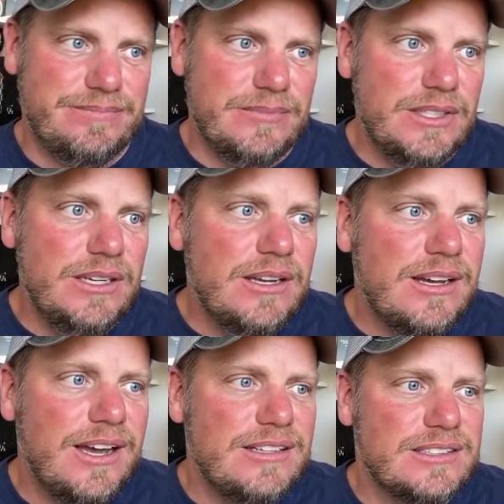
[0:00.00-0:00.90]
Yeah,
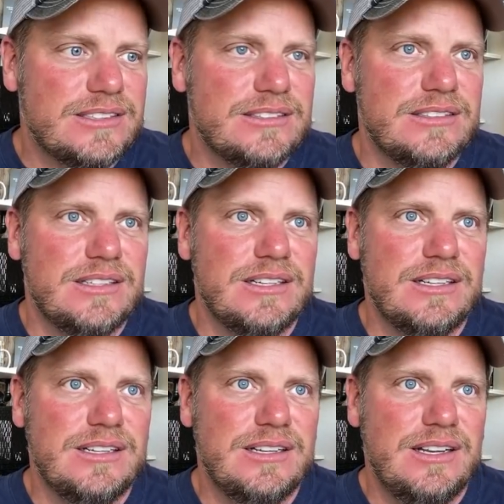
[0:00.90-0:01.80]
I just
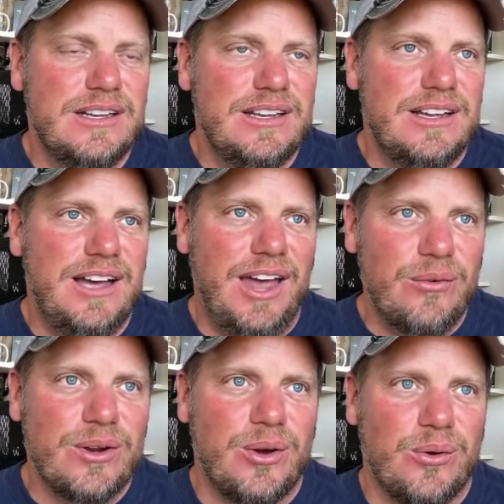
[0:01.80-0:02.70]
I
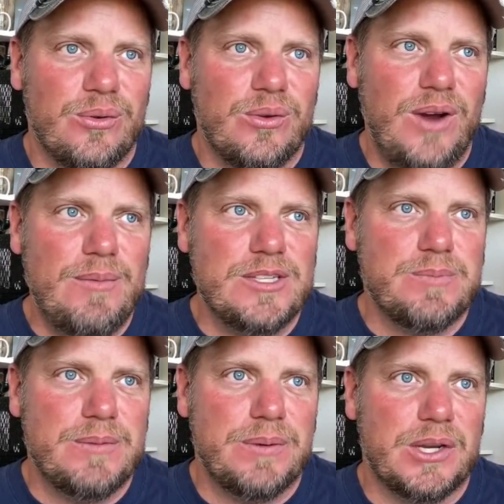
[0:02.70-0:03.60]
don't know. The Rebel's
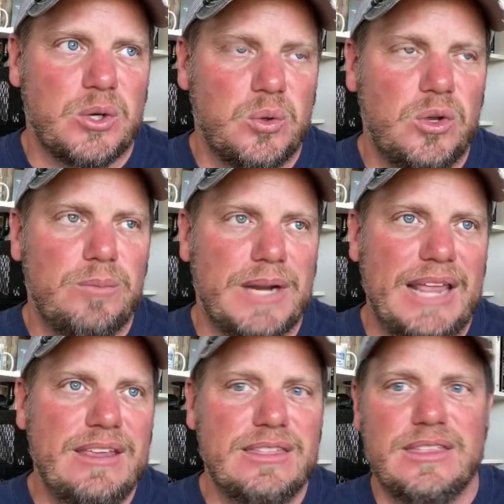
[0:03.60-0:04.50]
been pretty cool, but I
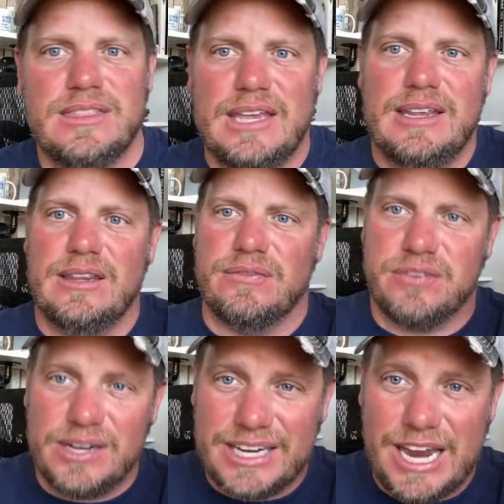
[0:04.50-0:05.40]
think they need the
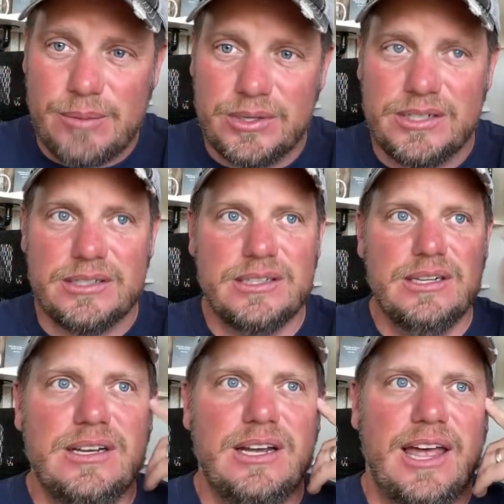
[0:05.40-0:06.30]
front camera.
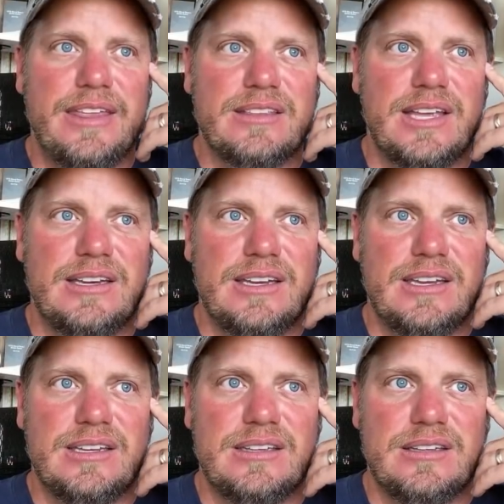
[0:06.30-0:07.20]
I think they
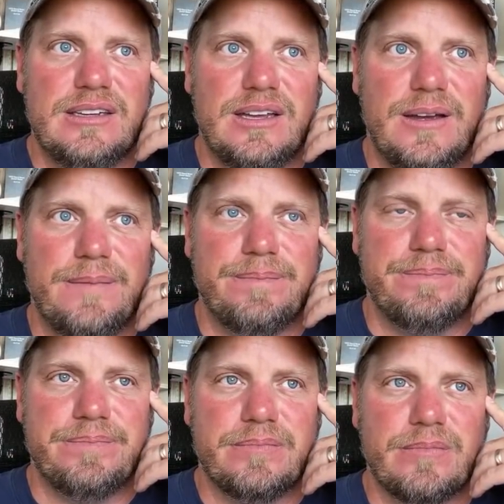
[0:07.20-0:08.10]
need
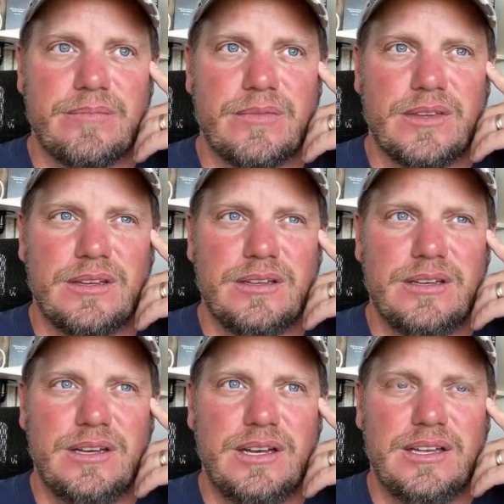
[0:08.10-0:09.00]
um,
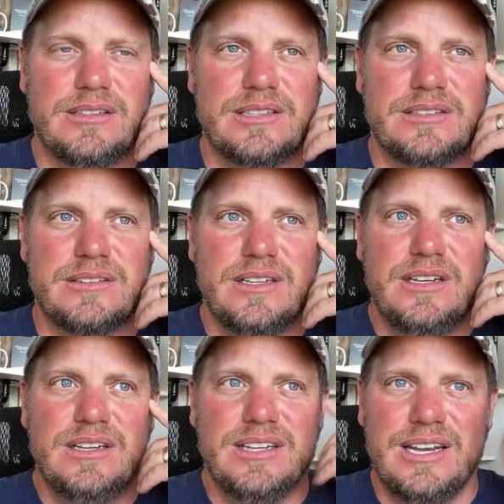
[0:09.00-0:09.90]
just
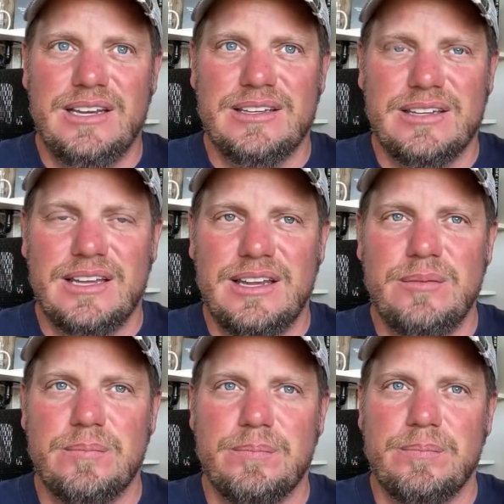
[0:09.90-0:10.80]
they need they
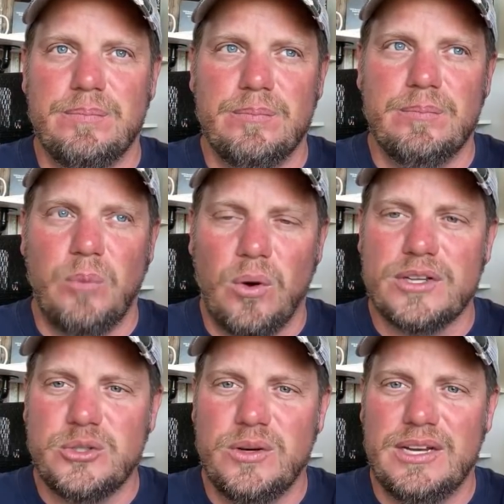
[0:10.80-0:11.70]
need.
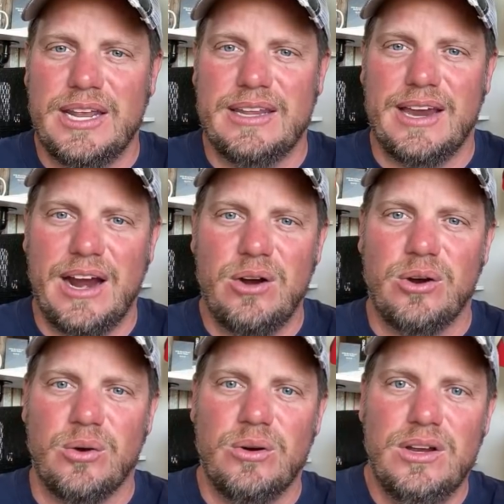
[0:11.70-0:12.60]
more to it. And the
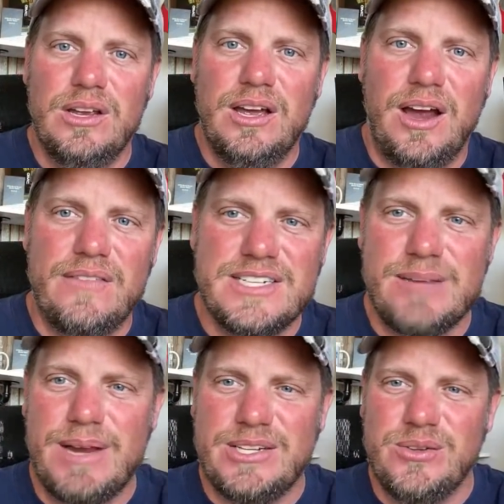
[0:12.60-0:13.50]
arrow, every
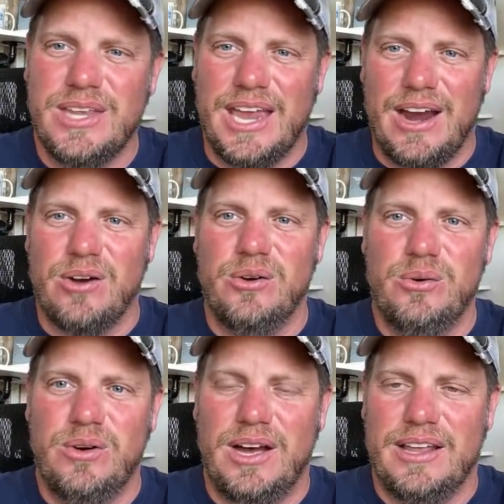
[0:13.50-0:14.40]
time I do the
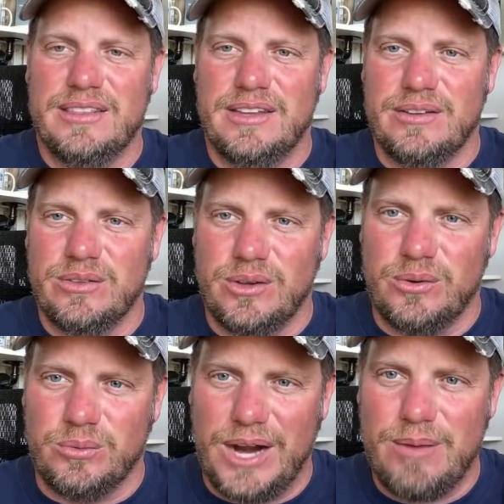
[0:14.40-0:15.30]
arrow on the,
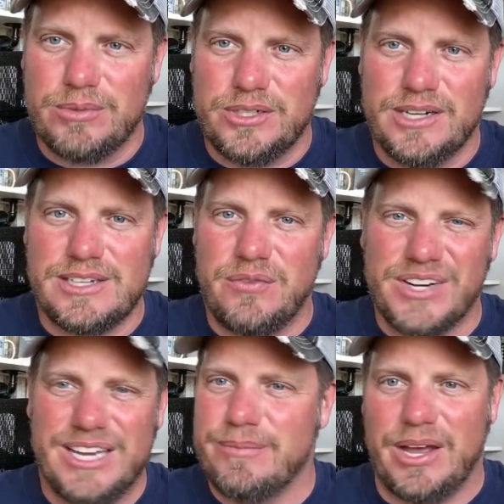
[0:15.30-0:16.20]
the Ram trucks, I
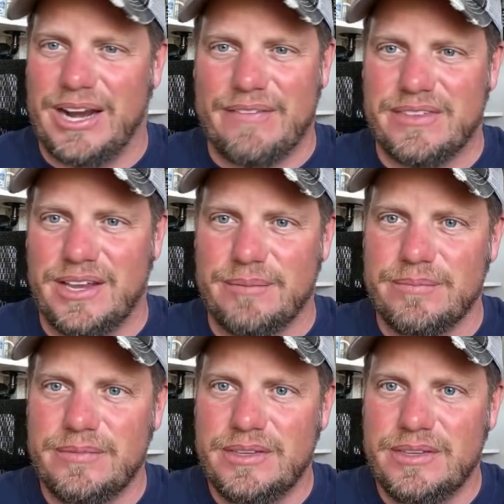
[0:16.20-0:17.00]
forget about it half the time.